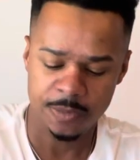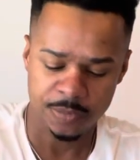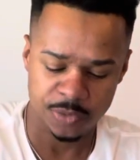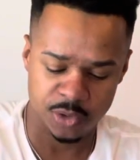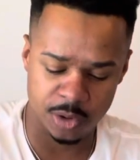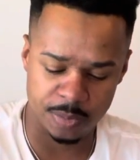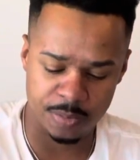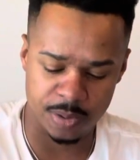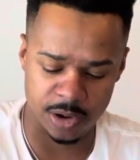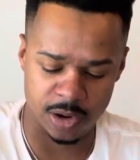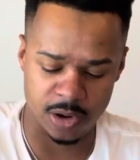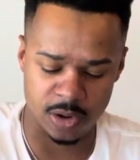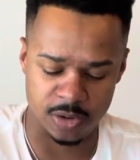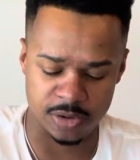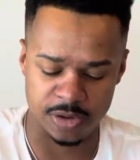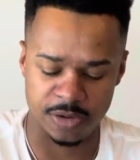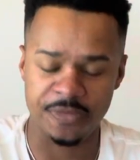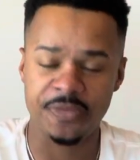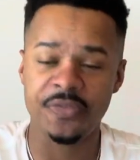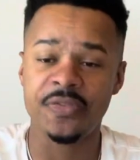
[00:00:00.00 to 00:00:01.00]
You can put it on
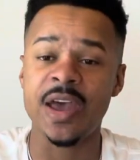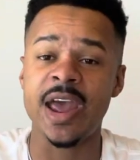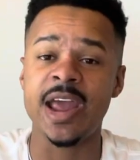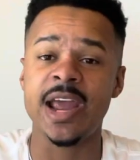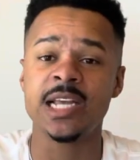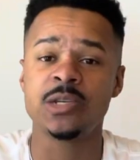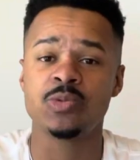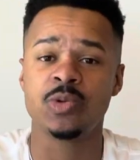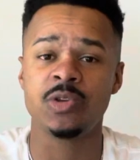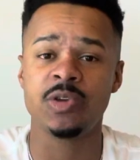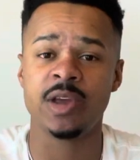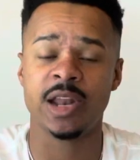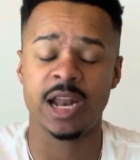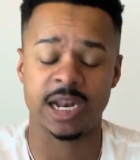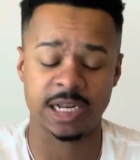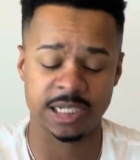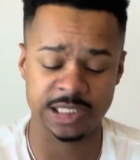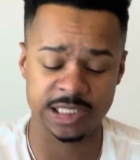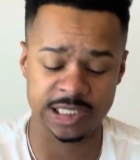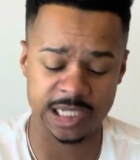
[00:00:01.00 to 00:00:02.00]
your face when you get out
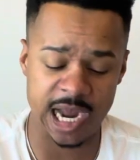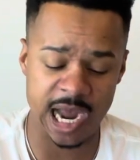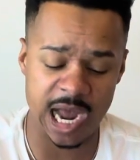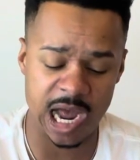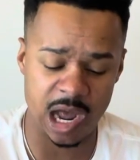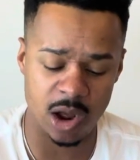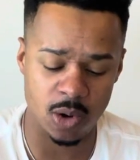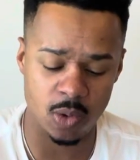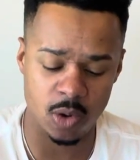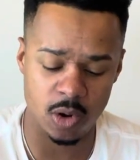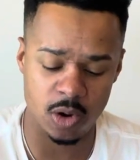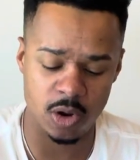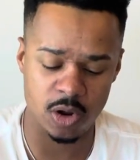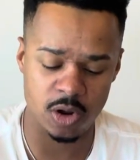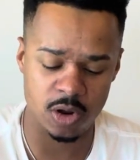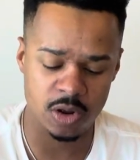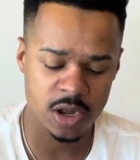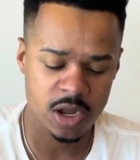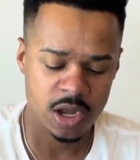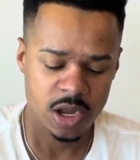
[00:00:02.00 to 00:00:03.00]
of the
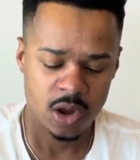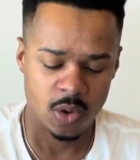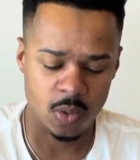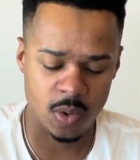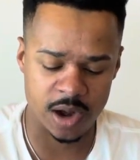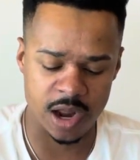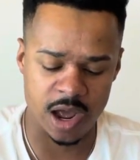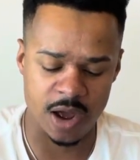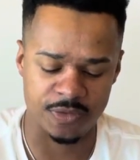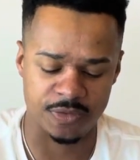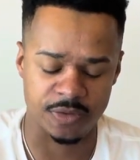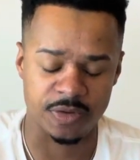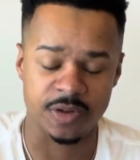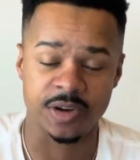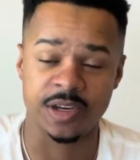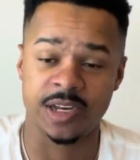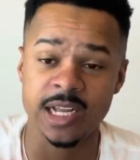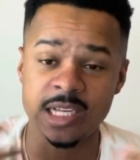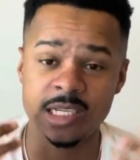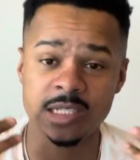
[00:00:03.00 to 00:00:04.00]
shower, whatever.
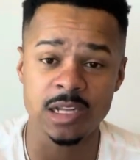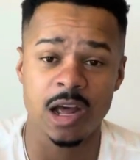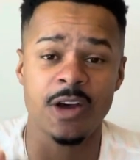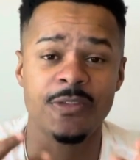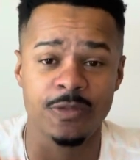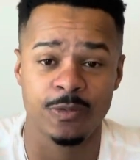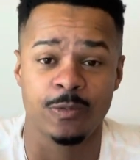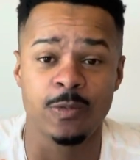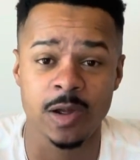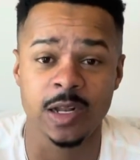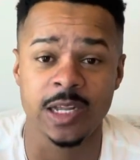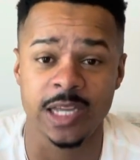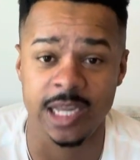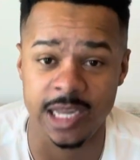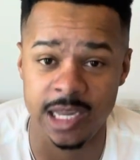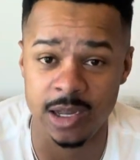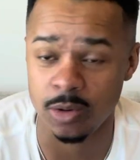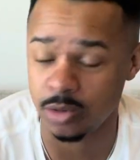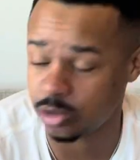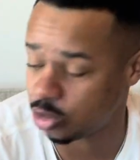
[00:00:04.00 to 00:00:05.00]
This stuff really
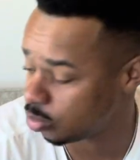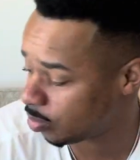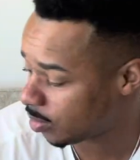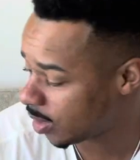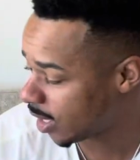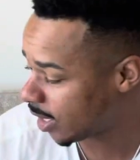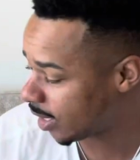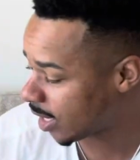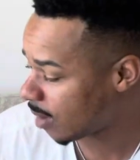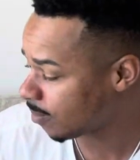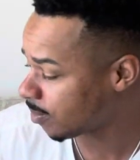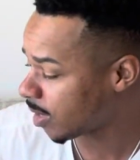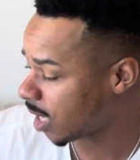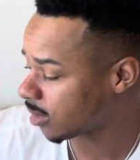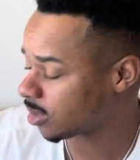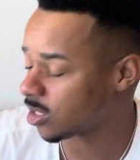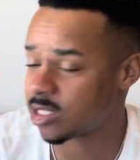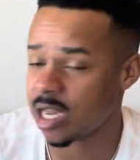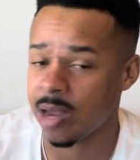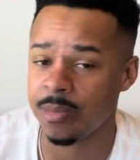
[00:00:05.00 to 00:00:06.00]
heals you, man. I'm not
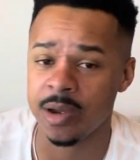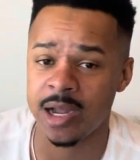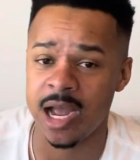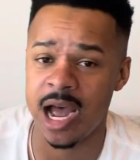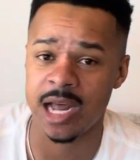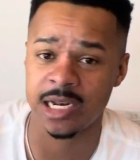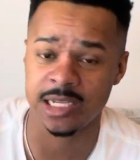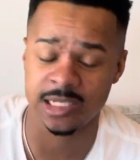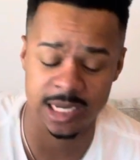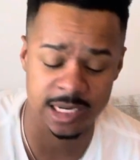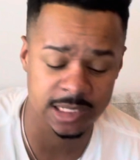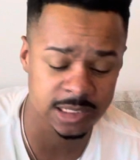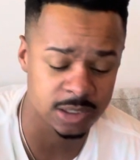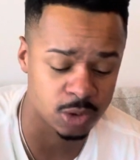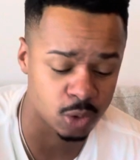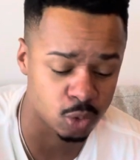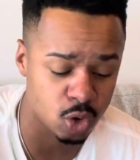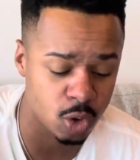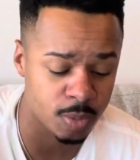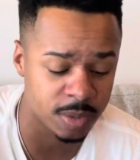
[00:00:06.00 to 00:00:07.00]
the type of guy that's into
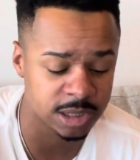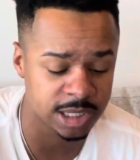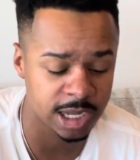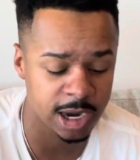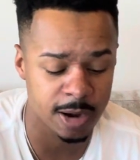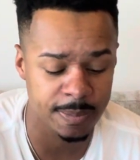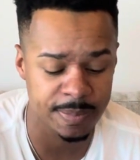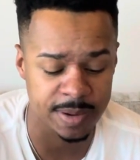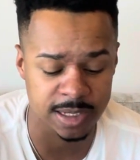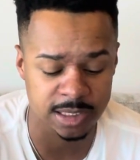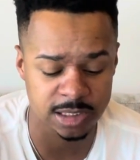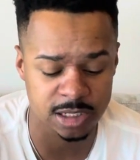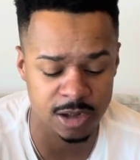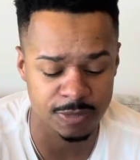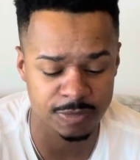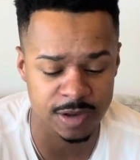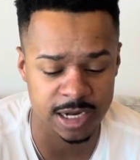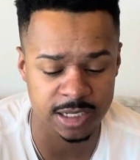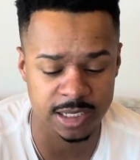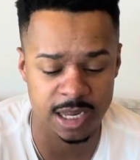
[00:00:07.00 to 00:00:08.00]
aromatherapy and stuff
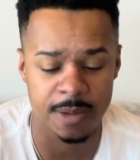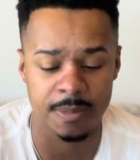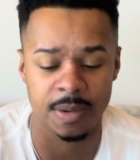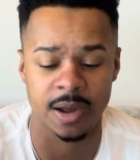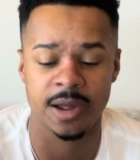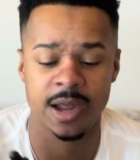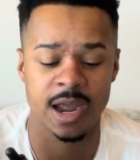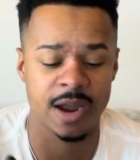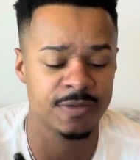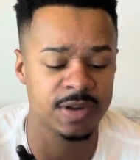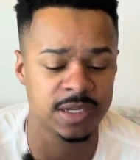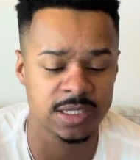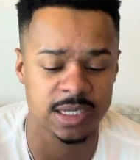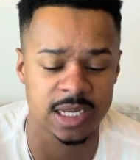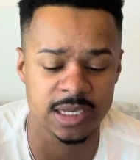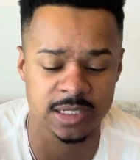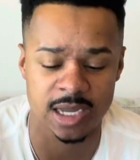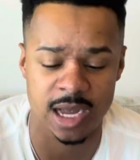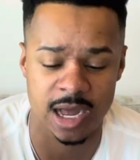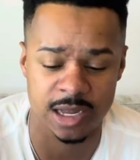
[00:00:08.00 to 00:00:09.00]
like that, but ever
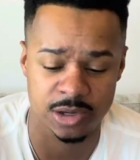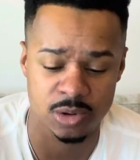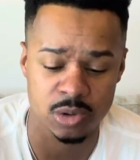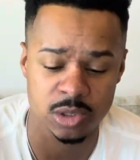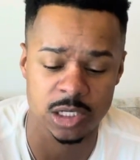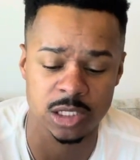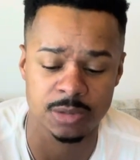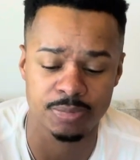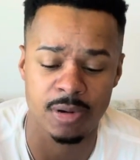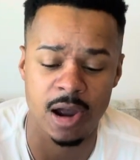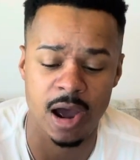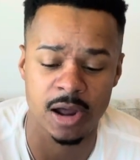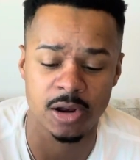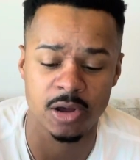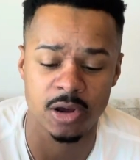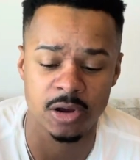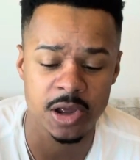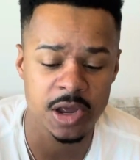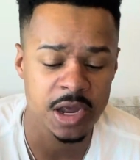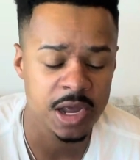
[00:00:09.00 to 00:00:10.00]
since I used this
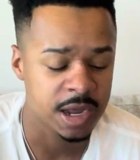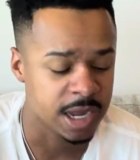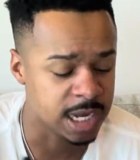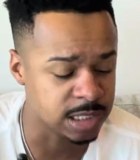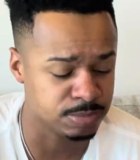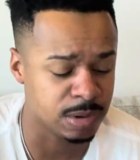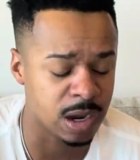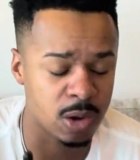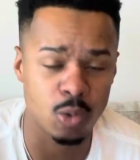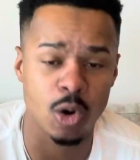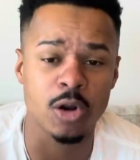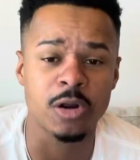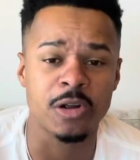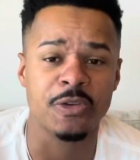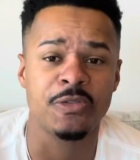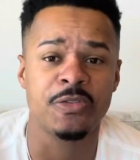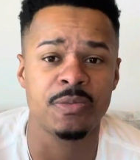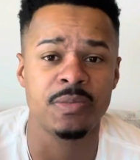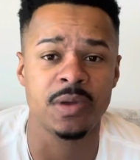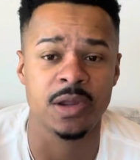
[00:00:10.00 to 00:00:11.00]
product, it's been working
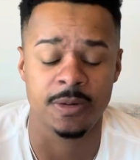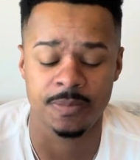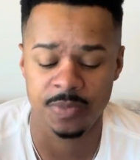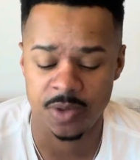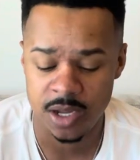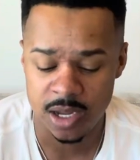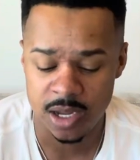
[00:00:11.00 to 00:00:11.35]
for me.